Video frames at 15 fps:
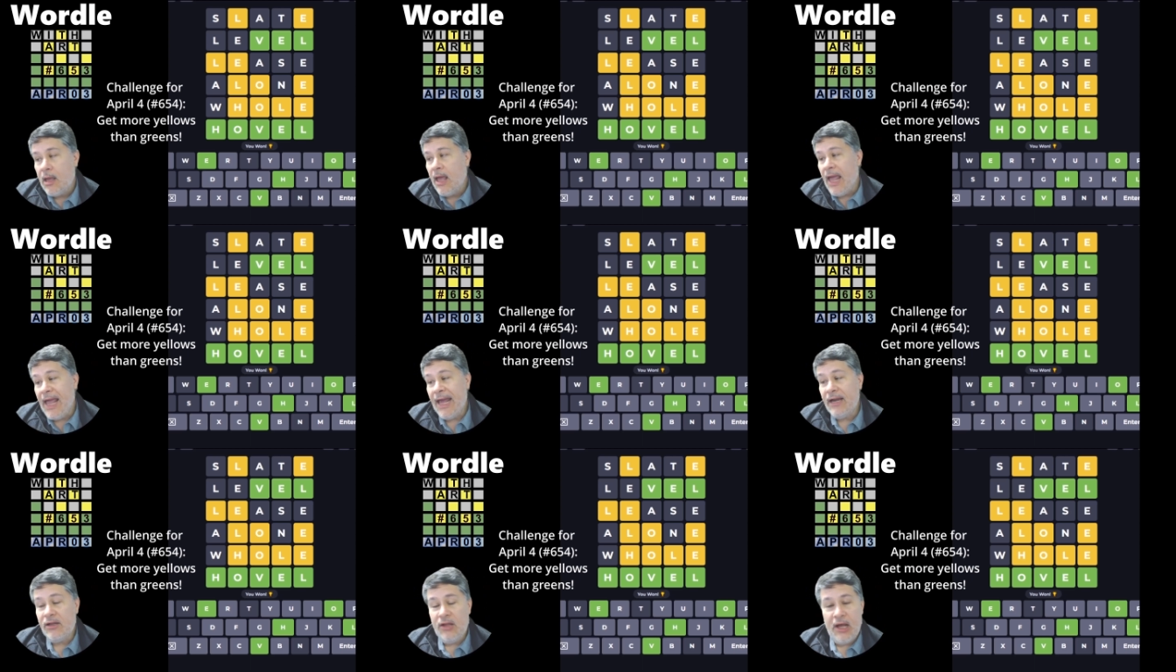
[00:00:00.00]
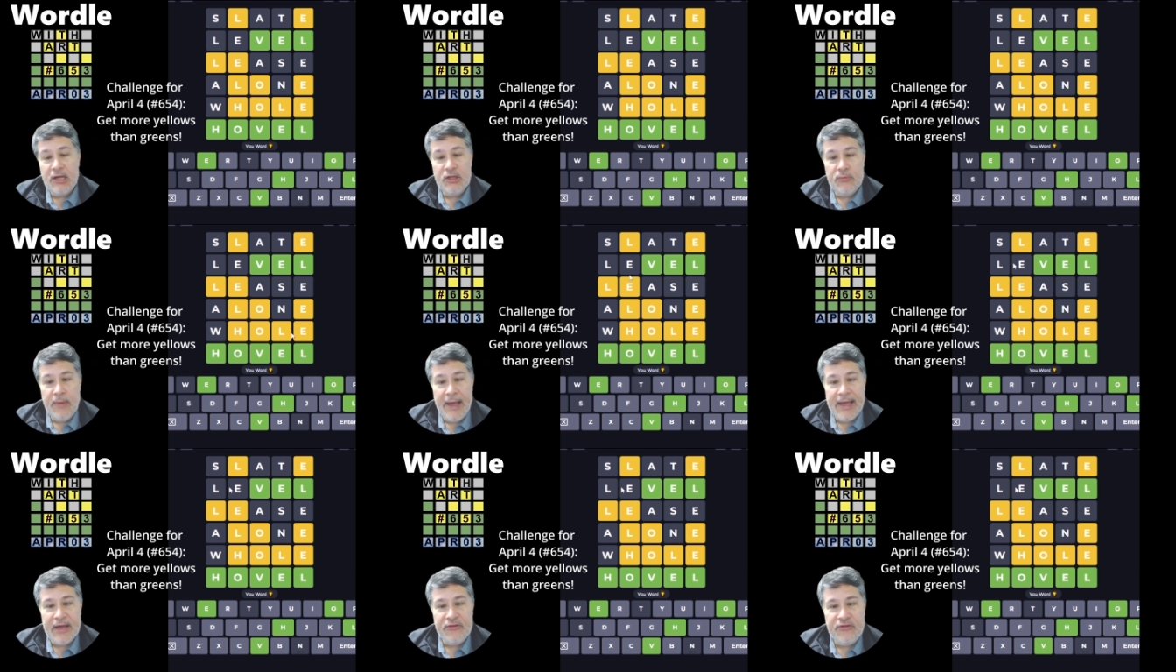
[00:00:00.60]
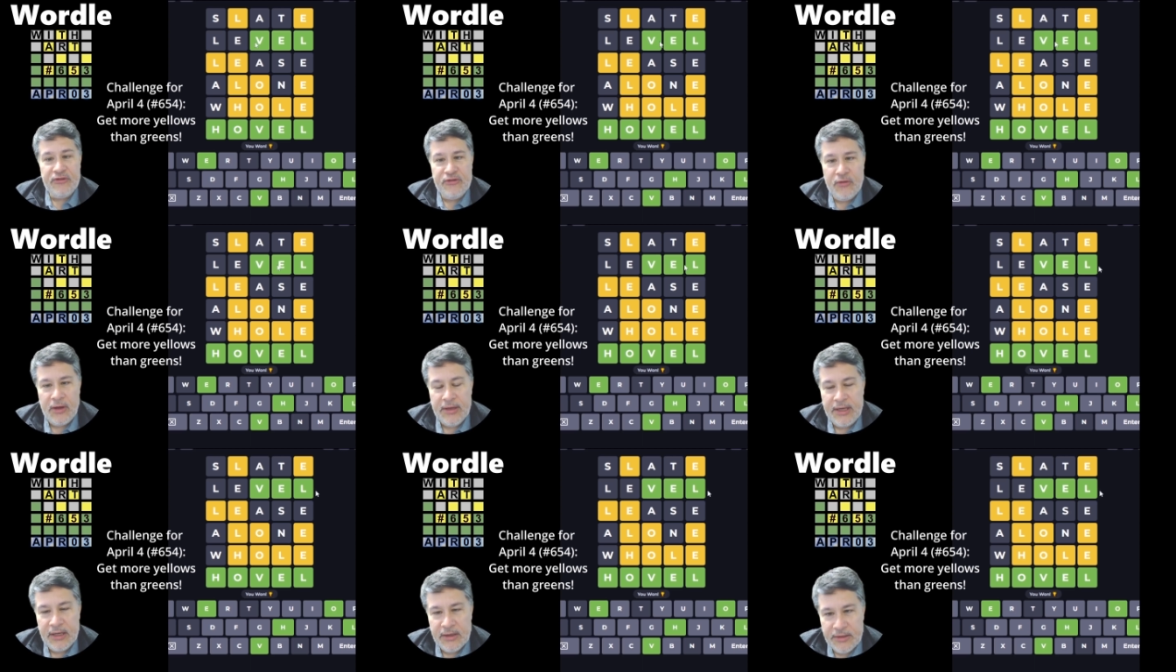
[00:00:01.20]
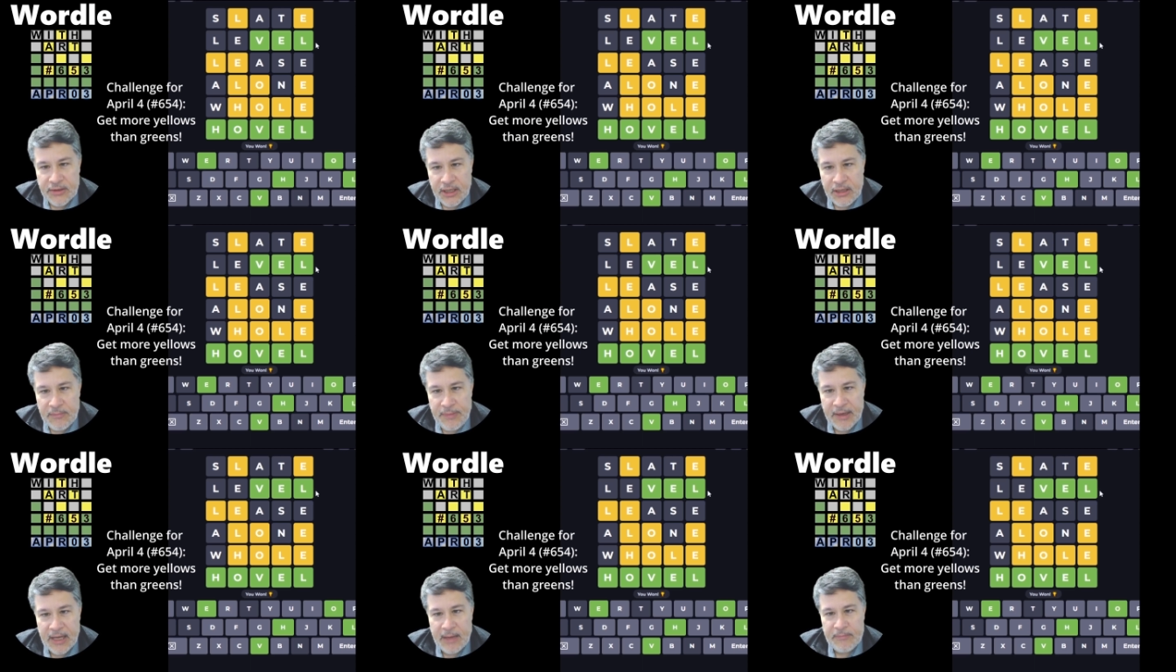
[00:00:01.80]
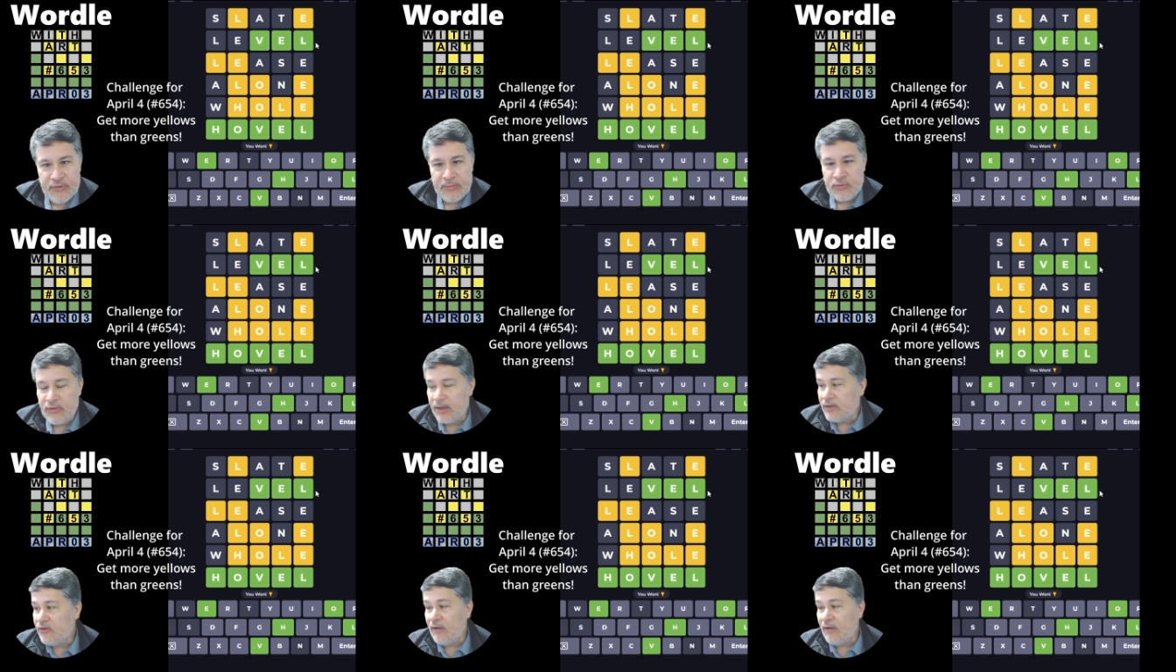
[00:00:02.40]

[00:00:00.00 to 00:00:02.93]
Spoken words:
And along the way, as you saw here, you're going to pick up some greens.